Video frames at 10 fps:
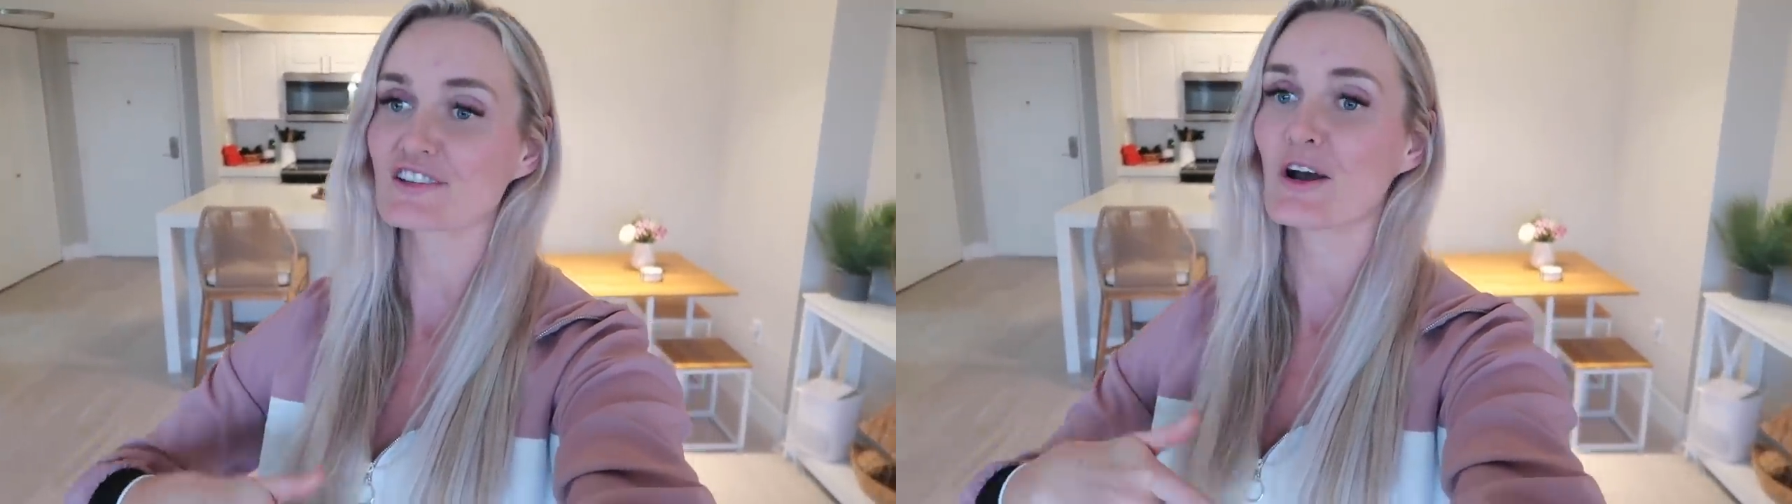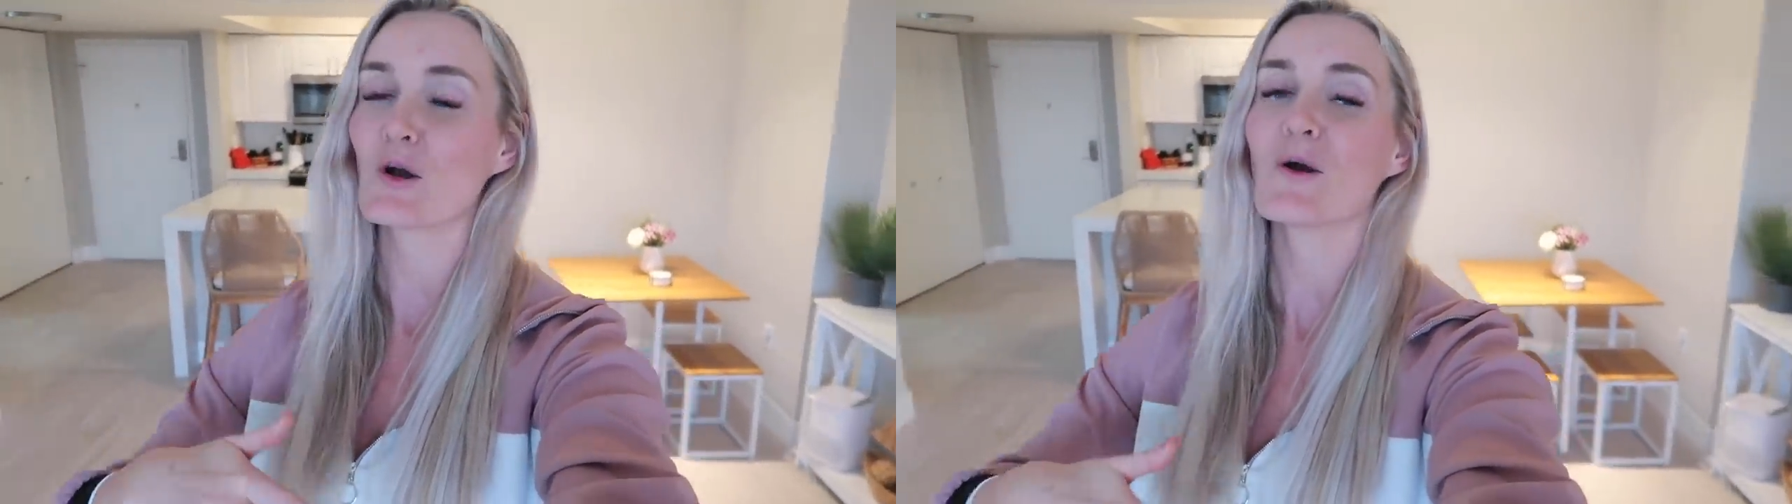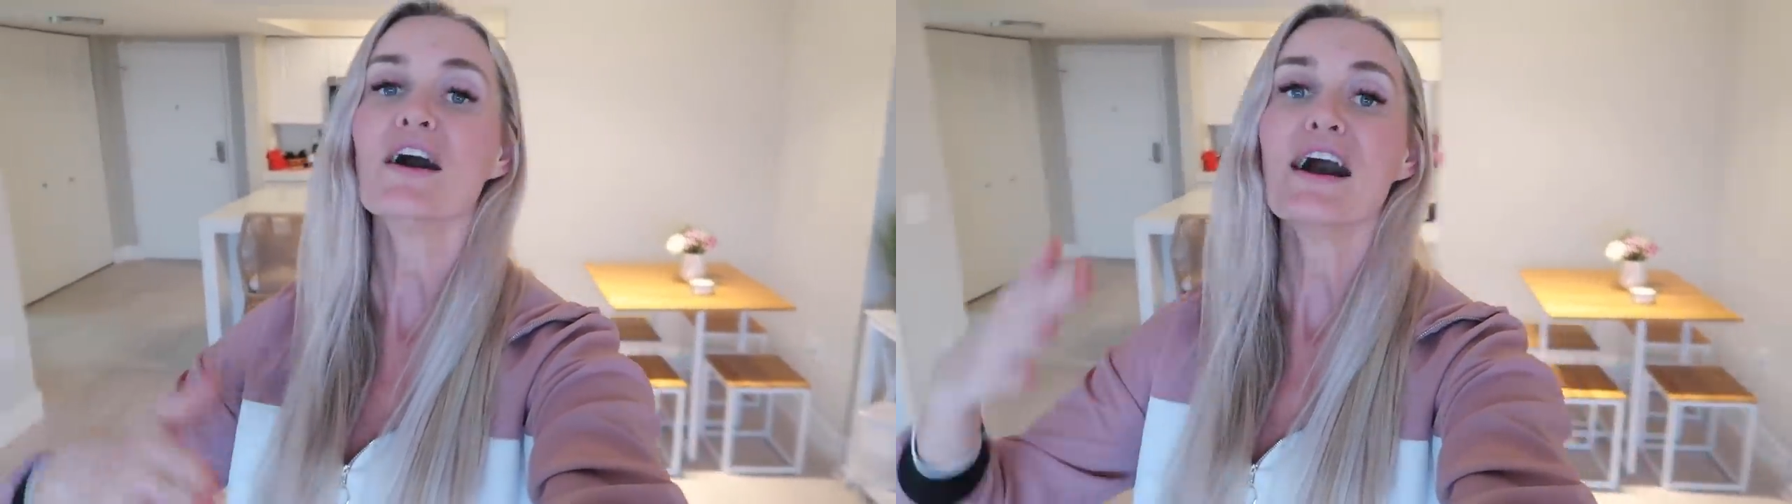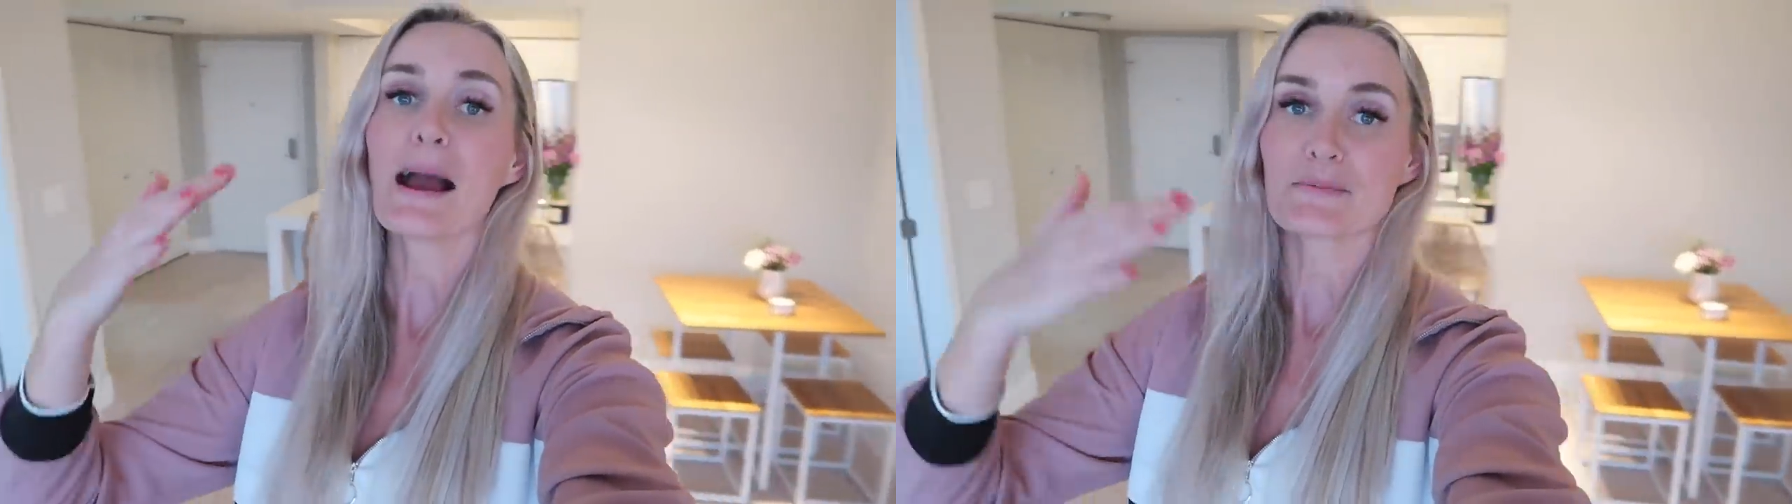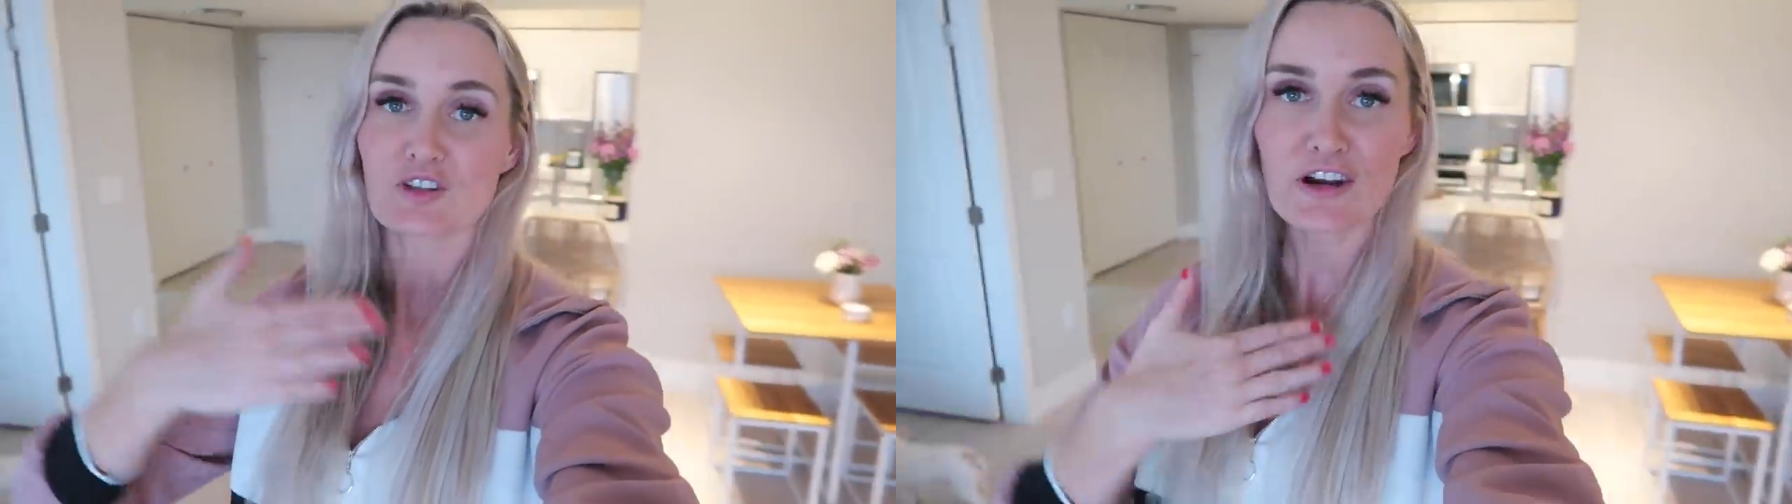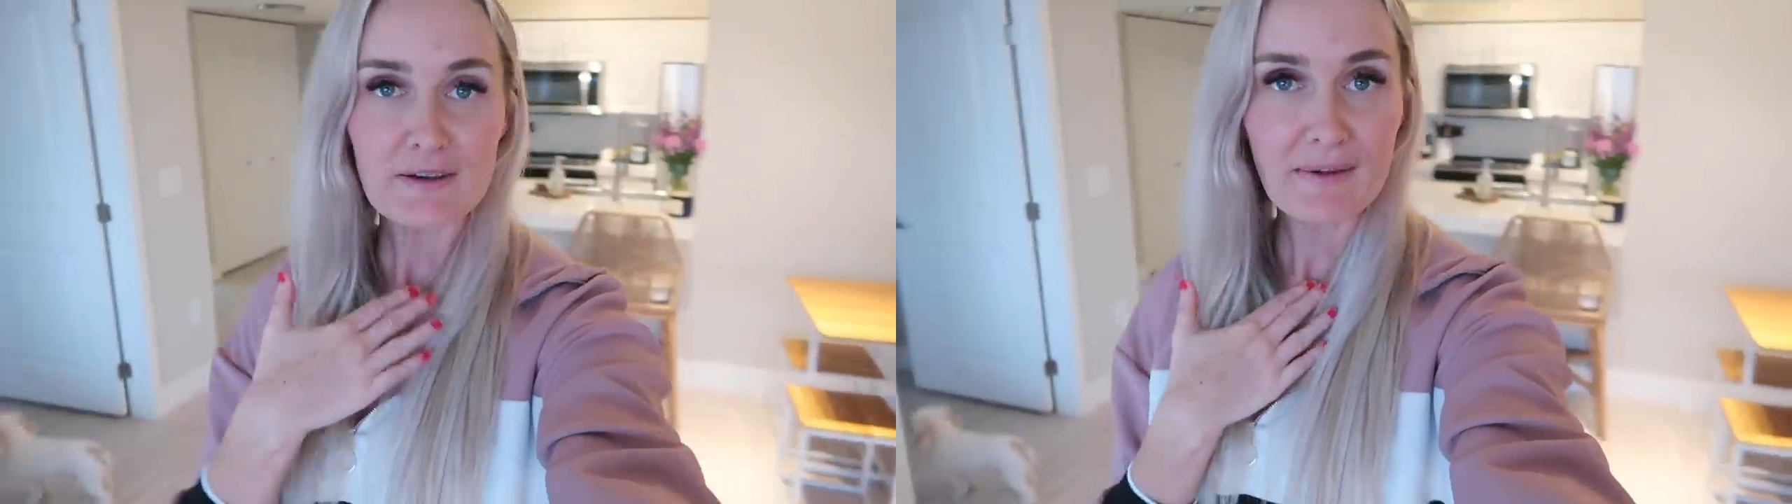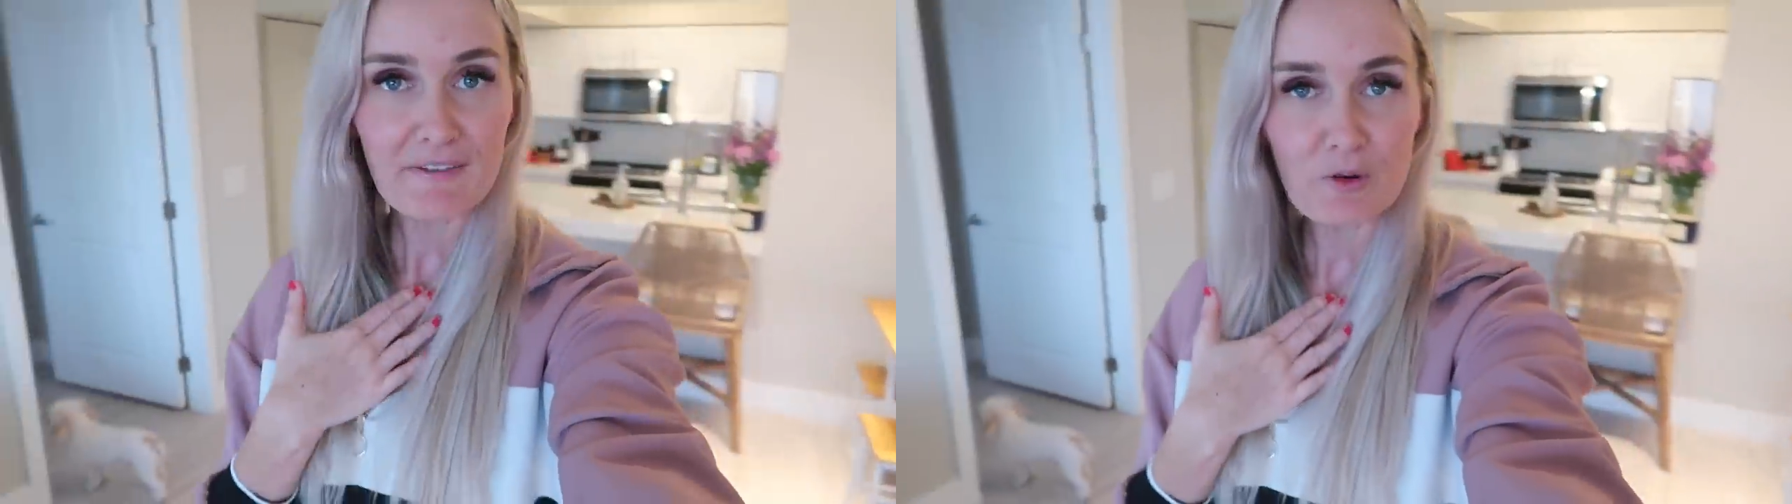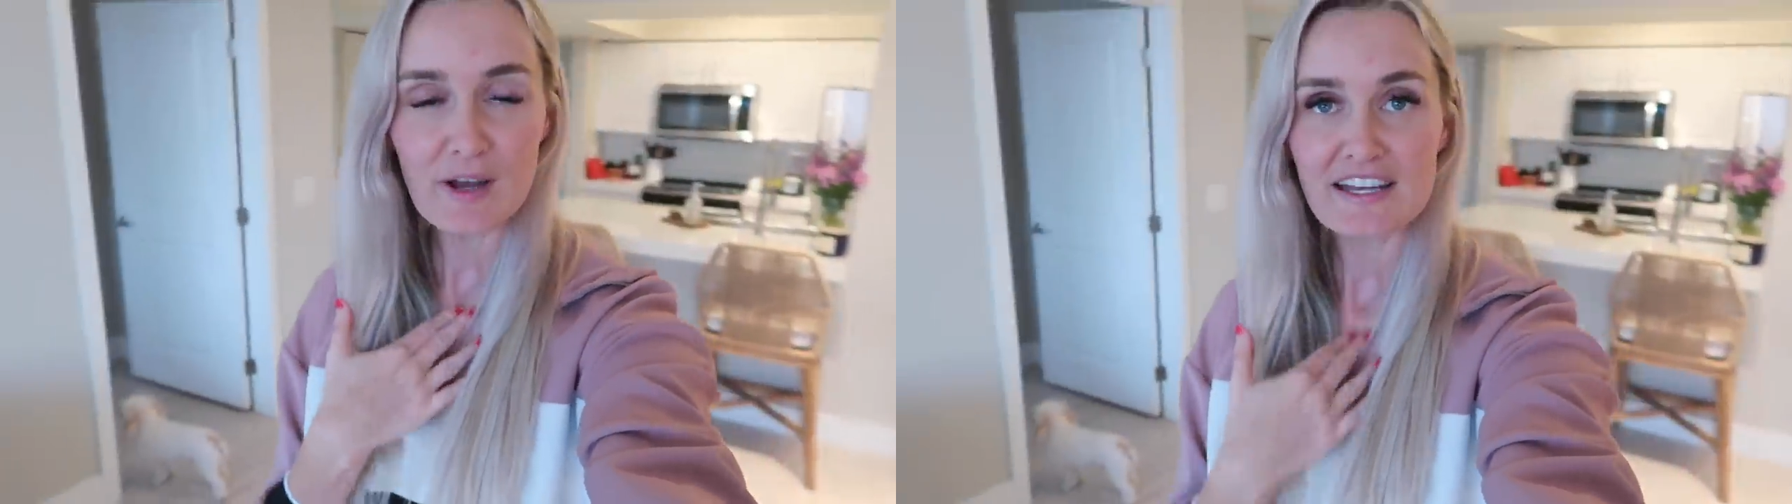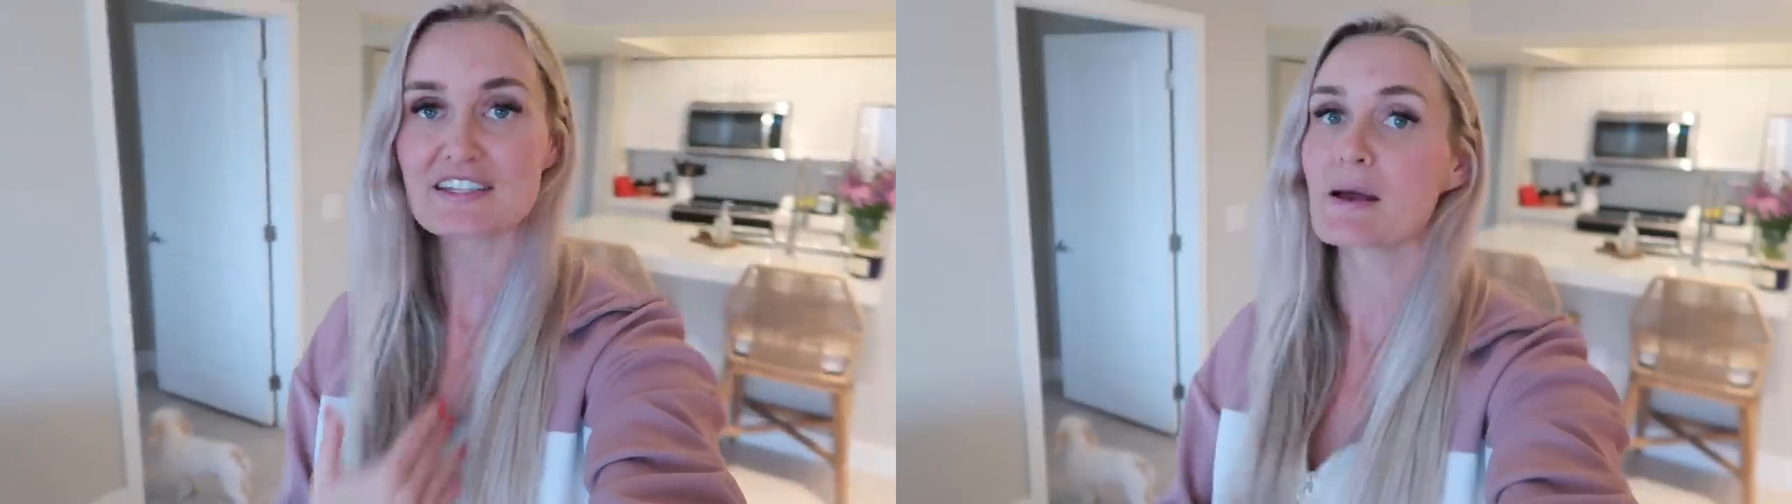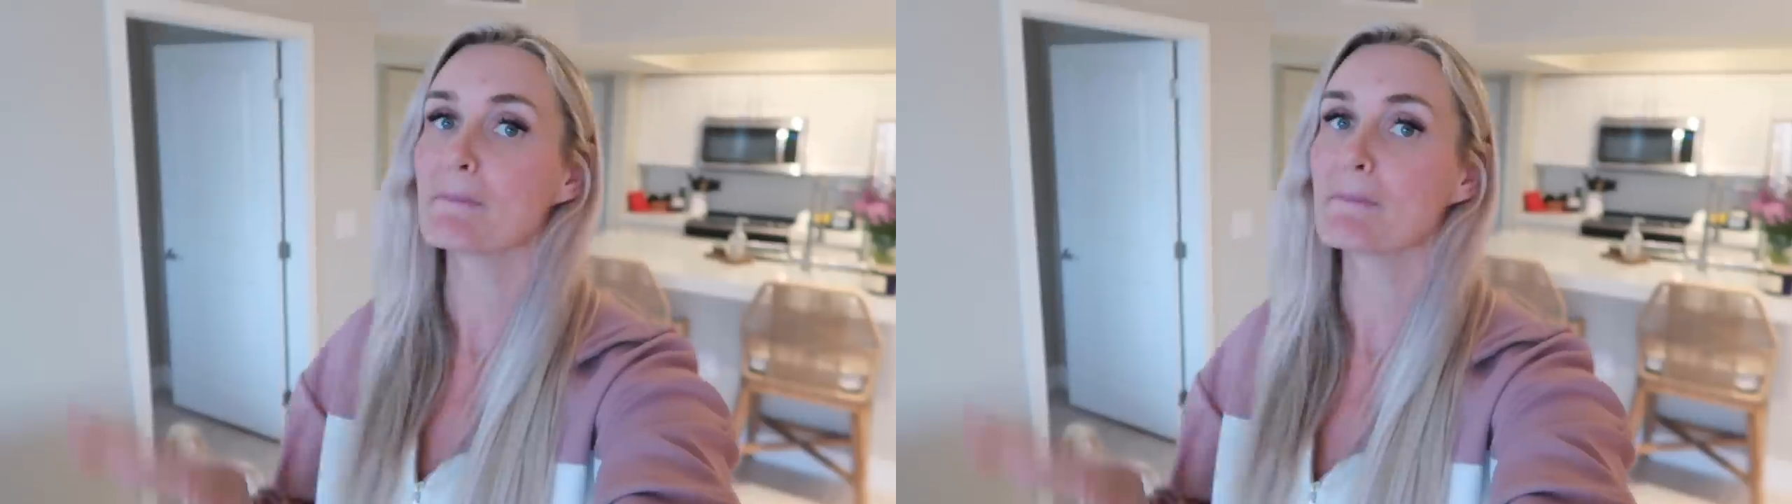So I'm sorry if my voice